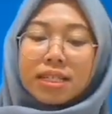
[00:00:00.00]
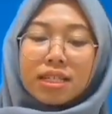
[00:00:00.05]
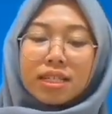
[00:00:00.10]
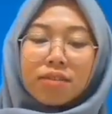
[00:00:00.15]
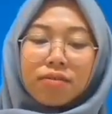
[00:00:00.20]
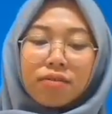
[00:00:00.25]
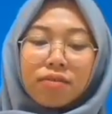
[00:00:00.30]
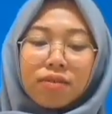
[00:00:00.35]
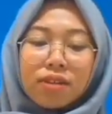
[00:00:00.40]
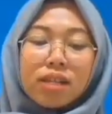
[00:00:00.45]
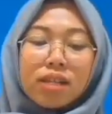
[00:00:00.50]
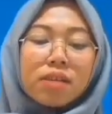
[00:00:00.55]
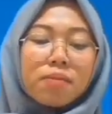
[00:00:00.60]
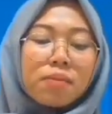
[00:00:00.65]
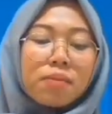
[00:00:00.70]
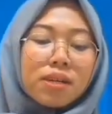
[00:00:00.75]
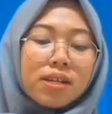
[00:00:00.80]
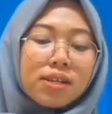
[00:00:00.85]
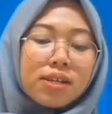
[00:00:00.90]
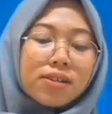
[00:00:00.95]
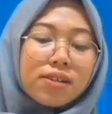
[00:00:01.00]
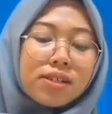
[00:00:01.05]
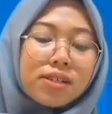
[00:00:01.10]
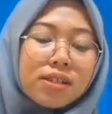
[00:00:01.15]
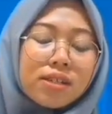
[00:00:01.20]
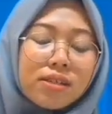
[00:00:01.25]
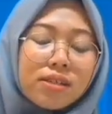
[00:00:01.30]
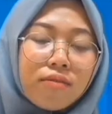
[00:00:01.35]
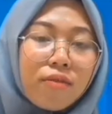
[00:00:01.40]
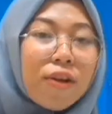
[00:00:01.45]
possessive
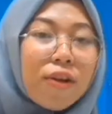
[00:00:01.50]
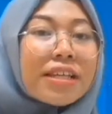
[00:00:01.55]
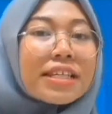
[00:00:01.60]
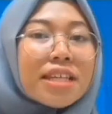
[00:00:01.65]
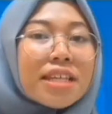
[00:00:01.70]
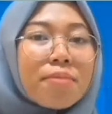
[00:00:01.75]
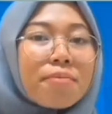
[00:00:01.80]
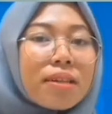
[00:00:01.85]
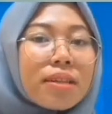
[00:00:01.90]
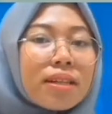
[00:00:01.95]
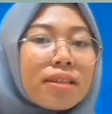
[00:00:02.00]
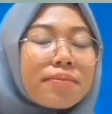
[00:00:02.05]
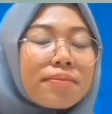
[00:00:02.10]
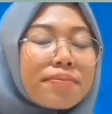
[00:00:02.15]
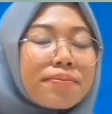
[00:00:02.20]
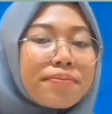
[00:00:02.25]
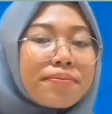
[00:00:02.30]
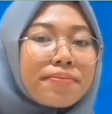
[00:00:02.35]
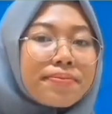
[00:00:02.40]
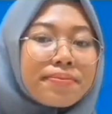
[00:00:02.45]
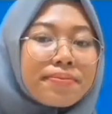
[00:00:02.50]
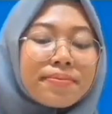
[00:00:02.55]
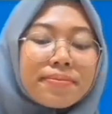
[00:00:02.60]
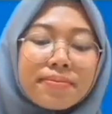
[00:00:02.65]
determiners. For example,